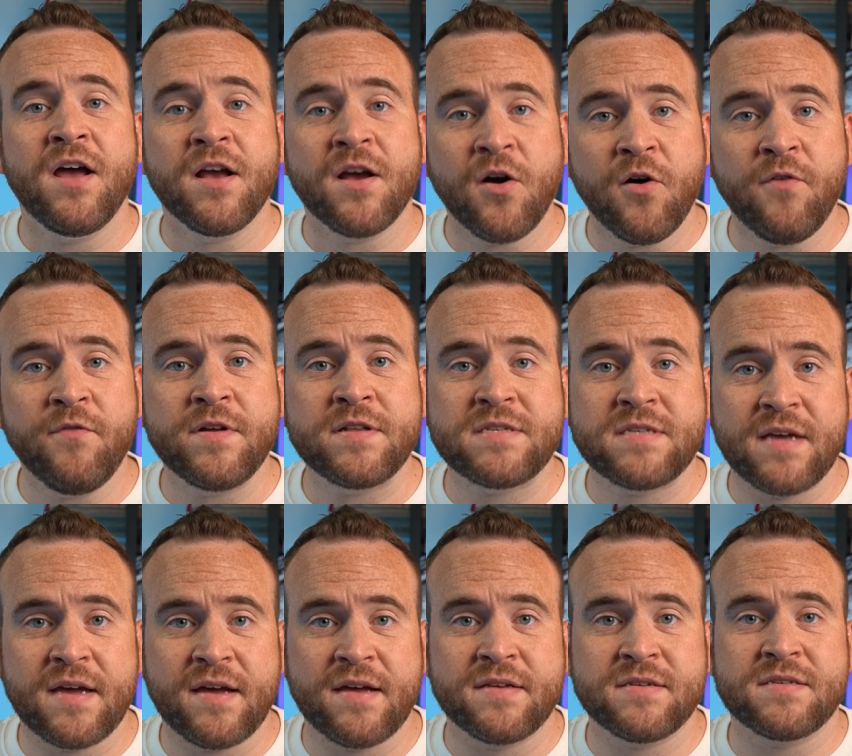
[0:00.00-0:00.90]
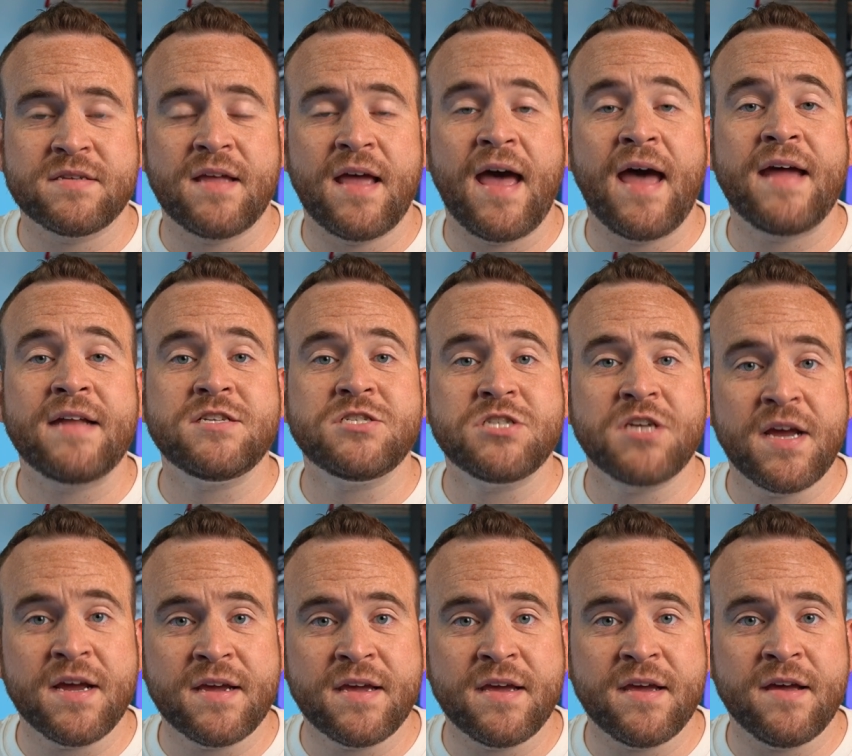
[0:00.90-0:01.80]
COVID test at
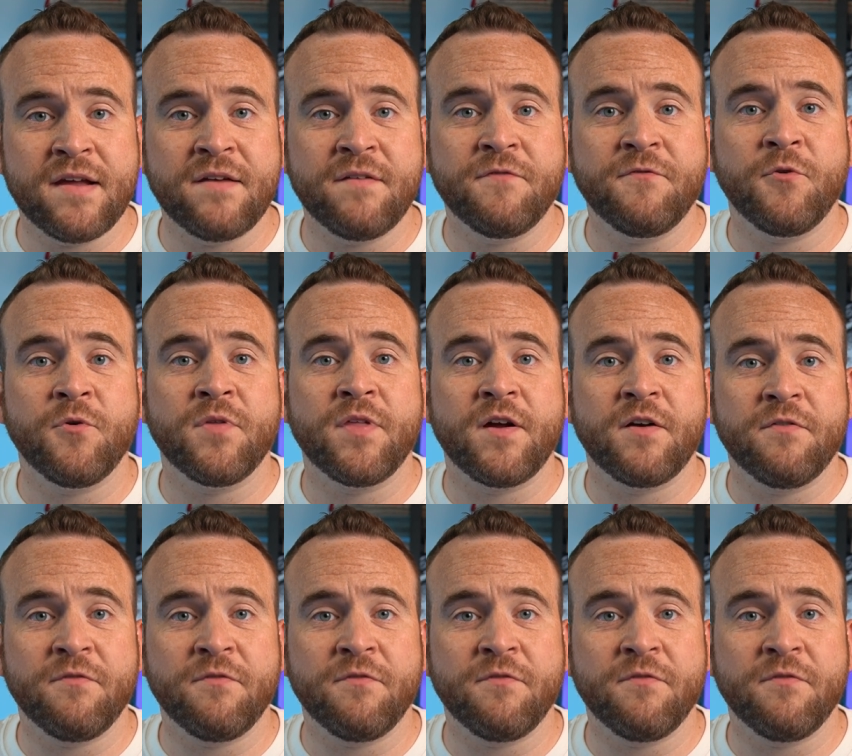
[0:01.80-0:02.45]
check-in for their